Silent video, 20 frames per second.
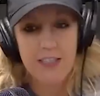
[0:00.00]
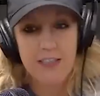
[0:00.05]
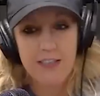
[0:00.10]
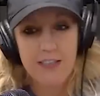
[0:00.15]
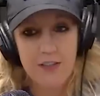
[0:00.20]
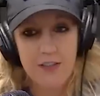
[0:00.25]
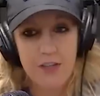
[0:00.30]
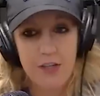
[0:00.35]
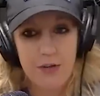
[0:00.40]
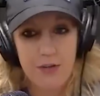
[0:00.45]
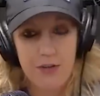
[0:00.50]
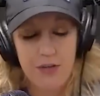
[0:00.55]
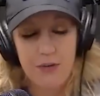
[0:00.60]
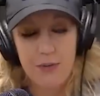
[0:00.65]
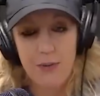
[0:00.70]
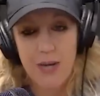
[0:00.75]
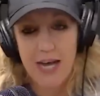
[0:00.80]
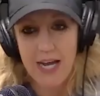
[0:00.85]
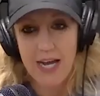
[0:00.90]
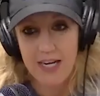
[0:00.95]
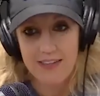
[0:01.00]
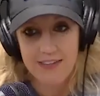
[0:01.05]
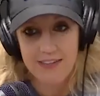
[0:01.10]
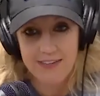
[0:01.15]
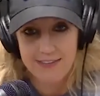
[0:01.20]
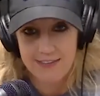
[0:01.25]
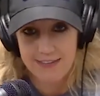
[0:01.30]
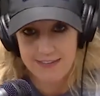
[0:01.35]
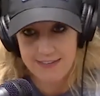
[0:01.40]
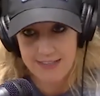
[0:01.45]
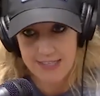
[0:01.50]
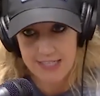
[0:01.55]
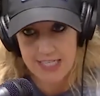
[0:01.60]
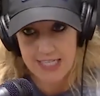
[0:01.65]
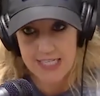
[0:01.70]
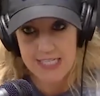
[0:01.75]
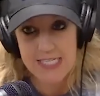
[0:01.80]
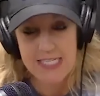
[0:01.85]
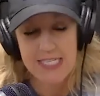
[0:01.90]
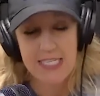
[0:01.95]
So you had the
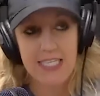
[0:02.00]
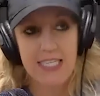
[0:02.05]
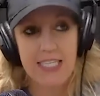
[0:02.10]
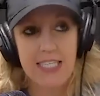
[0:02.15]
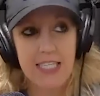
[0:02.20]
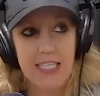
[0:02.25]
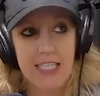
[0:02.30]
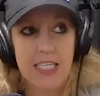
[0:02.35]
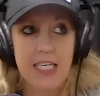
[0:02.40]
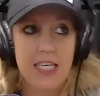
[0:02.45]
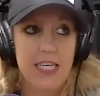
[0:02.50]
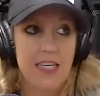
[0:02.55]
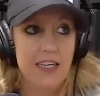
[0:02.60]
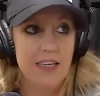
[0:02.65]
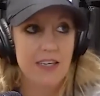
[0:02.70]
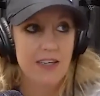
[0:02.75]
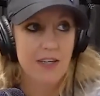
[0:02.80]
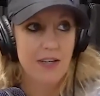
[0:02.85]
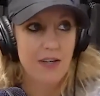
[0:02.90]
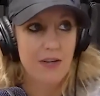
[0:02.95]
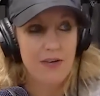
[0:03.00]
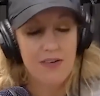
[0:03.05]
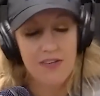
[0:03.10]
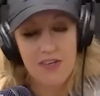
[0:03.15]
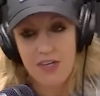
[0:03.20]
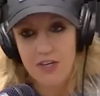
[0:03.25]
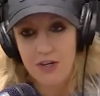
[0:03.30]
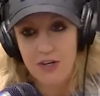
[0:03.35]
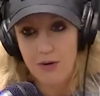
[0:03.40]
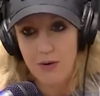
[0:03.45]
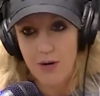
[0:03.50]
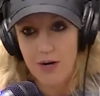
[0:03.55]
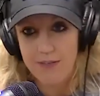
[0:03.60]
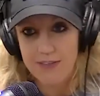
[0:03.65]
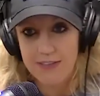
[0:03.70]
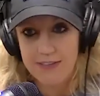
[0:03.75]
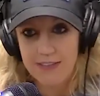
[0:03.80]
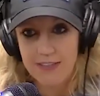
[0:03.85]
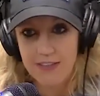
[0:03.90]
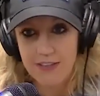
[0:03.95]
1619 and you know,
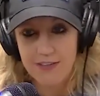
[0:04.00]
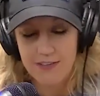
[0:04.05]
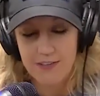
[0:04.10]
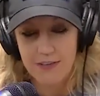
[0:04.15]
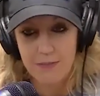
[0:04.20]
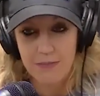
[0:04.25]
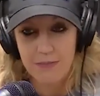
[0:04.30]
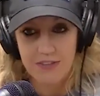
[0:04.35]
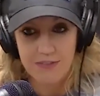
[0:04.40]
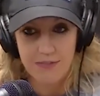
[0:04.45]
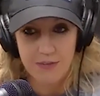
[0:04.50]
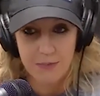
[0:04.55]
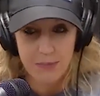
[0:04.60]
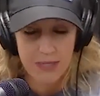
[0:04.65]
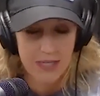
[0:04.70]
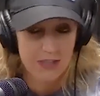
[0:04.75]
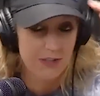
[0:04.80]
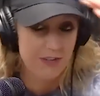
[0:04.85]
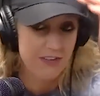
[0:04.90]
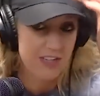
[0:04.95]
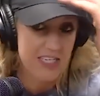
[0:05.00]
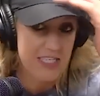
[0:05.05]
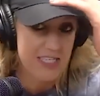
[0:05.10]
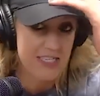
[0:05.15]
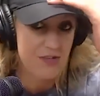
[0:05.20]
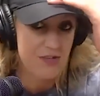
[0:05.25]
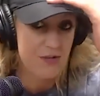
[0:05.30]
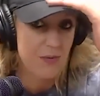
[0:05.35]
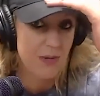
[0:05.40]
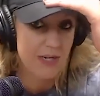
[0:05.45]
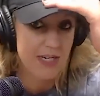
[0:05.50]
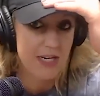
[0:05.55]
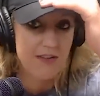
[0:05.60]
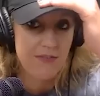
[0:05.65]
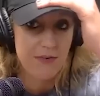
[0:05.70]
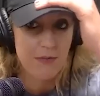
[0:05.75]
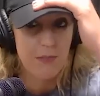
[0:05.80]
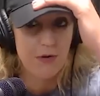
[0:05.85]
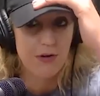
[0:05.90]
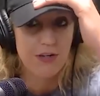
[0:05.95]
obviously there's some different patterns 1820
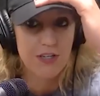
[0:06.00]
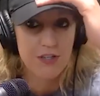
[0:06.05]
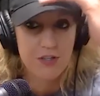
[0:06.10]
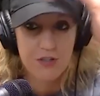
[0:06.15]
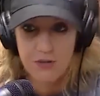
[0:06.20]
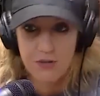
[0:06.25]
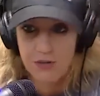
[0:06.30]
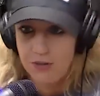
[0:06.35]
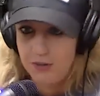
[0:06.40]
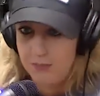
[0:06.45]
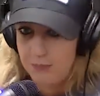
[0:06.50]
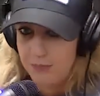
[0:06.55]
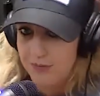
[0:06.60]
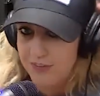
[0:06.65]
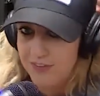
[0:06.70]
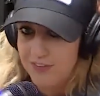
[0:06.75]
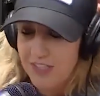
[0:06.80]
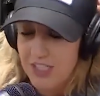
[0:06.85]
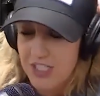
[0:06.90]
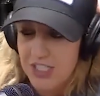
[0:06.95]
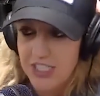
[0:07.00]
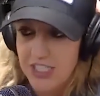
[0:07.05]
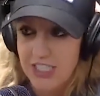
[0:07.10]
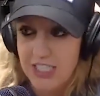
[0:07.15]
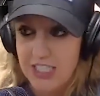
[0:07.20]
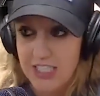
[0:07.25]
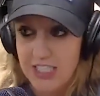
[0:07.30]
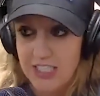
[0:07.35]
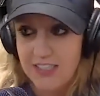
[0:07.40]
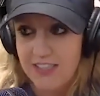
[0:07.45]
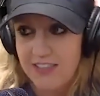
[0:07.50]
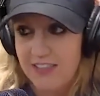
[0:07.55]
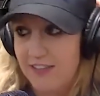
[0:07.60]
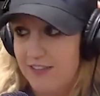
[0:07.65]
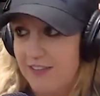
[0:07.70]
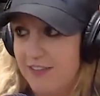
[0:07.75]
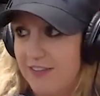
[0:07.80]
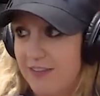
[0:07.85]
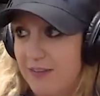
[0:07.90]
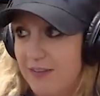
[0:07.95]
for more control and precision.
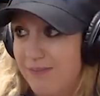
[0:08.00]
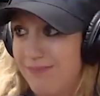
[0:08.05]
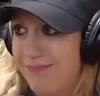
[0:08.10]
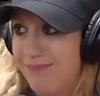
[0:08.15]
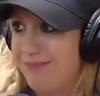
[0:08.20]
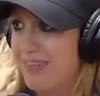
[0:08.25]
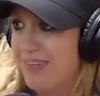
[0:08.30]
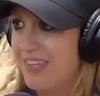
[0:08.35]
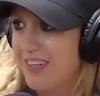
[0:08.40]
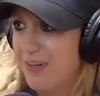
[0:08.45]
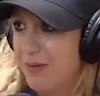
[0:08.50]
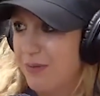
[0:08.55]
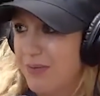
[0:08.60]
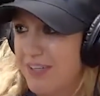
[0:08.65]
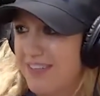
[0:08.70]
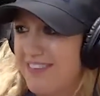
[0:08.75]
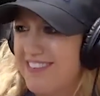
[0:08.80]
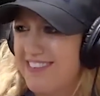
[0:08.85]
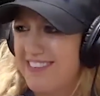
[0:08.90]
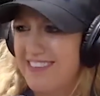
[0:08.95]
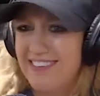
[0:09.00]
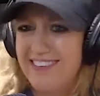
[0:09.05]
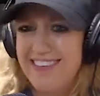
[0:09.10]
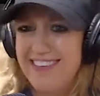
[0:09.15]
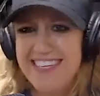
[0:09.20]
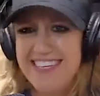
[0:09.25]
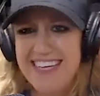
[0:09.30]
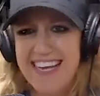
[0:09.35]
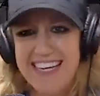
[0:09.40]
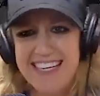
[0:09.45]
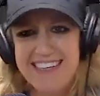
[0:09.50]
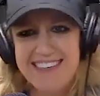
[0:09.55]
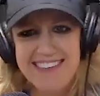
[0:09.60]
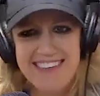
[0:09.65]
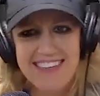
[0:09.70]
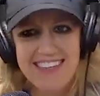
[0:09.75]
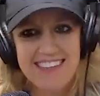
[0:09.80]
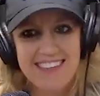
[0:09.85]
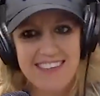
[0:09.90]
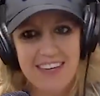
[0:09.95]
There's some what
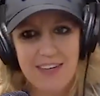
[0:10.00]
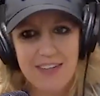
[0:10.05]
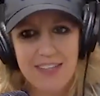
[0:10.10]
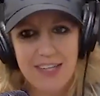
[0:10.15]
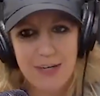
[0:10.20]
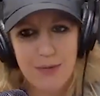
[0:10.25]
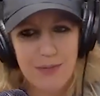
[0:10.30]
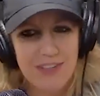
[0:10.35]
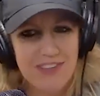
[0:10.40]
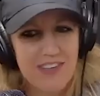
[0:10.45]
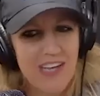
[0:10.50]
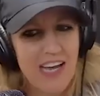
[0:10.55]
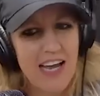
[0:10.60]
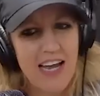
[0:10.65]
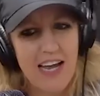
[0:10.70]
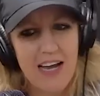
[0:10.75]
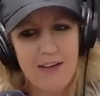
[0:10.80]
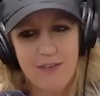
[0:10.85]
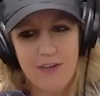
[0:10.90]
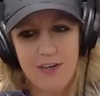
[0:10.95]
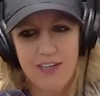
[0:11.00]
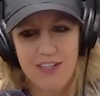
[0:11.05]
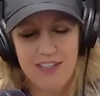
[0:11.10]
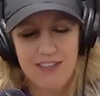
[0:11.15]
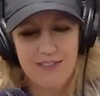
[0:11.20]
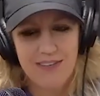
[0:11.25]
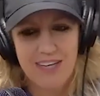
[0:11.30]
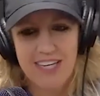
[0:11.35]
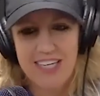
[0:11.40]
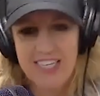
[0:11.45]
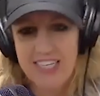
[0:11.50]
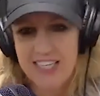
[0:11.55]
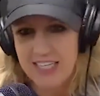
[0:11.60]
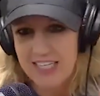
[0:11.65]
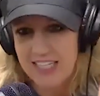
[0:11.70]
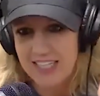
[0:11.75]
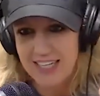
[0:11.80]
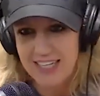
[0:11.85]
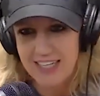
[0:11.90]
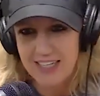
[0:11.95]
1618s out there. Was that ever
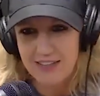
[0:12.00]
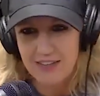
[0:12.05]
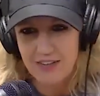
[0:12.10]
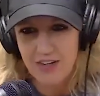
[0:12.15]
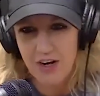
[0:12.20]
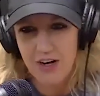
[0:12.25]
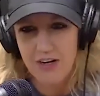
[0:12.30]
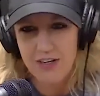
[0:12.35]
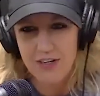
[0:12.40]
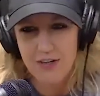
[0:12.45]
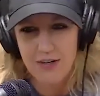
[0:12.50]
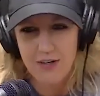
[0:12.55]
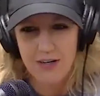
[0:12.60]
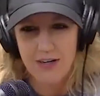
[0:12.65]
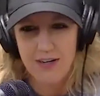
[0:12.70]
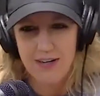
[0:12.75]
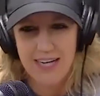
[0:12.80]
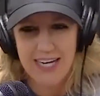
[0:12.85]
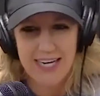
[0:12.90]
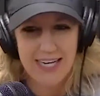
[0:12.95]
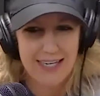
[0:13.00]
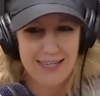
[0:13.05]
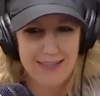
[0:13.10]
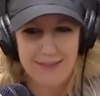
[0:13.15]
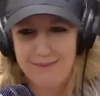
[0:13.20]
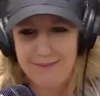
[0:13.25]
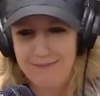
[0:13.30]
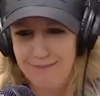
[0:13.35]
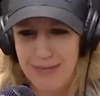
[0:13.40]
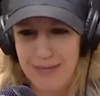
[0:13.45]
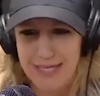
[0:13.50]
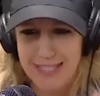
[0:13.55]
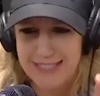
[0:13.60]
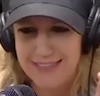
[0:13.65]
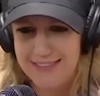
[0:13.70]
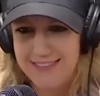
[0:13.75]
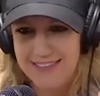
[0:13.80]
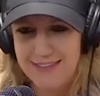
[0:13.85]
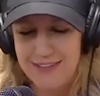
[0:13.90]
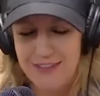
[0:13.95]
anything that caught your head
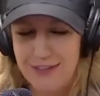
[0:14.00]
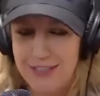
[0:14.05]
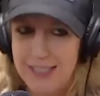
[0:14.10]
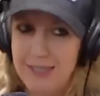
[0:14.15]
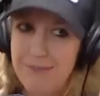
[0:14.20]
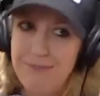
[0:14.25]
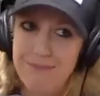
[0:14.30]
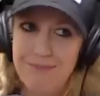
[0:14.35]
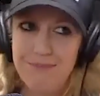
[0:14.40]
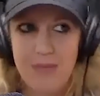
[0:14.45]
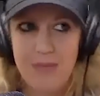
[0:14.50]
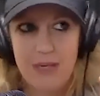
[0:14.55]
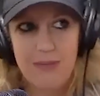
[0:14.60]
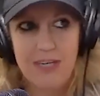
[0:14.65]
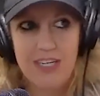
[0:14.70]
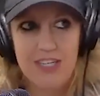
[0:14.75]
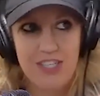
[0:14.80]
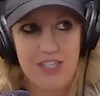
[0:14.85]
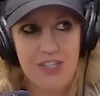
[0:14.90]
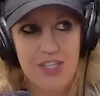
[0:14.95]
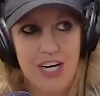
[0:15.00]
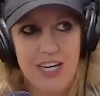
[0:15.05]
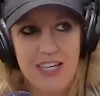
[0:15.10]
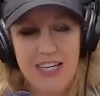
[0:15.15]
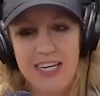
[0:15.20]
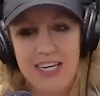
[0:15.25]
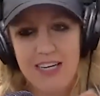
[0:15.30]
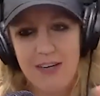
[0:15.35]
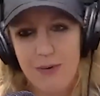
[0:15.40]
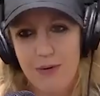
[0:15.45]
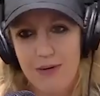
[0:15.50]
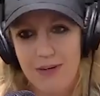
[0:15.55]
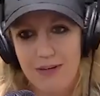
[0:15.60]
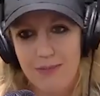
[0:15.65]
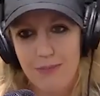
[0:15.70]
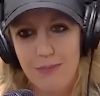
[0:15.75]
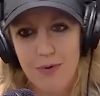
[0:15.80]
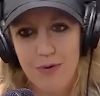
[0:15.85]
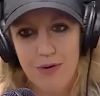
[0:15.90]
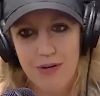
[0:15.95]
mind and you're like, hmm, maybe I should try that or
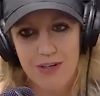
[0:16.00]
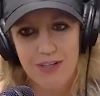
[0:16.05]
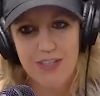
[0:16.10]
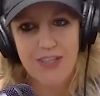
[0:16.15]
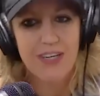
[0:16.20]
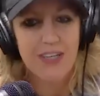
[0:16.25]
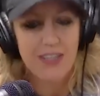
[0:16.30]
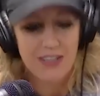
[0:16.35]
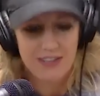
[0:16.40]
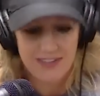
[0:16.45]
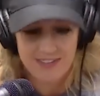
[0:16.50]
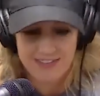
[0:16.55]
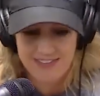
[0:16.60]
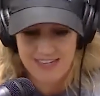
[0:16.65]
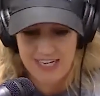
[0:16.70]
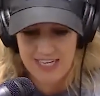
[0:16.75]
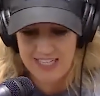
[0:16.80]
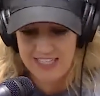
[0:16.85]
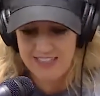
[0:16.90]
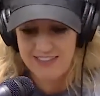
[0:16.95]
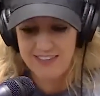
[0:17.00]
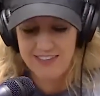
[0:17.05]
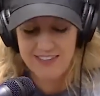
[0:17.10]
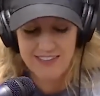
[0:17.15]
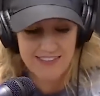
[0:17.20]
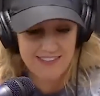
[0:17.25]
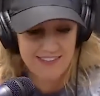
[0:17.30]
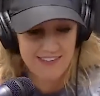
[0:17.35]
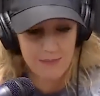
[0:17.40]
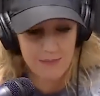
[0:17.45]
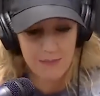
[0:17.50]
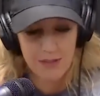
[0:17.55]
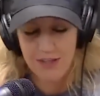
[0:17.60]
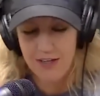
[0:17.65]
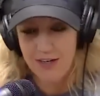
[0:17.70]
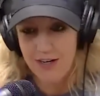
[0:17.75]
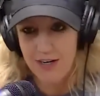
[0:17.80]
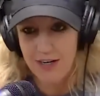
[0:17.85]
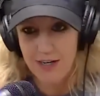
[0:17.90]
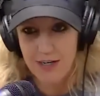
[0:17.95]
more staying
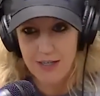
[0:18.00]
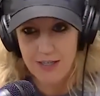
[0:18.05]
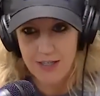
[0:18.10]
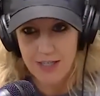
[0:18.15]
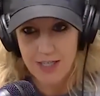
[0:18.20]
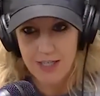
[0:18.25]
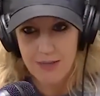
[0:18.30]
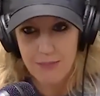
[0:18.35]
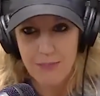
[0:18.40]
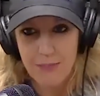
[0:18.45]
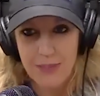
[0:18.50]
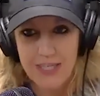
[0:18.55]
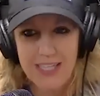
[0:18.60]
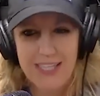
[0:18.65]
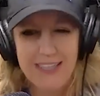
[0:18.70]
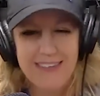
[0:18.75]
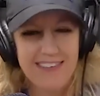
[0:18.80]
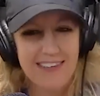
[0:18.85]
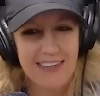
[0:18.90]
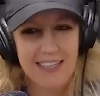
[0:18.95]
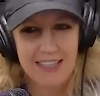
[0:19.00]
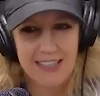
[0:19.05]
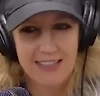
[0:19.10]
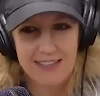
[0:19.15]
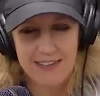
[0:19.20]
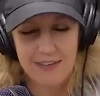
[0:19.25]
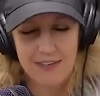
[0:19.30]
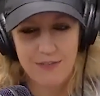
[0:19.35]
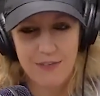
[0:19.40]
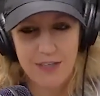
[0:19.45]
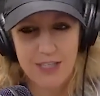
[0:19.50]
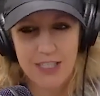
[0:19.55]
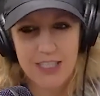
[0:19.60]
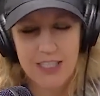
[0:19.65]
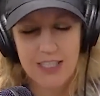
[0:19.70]
similar but slightly different?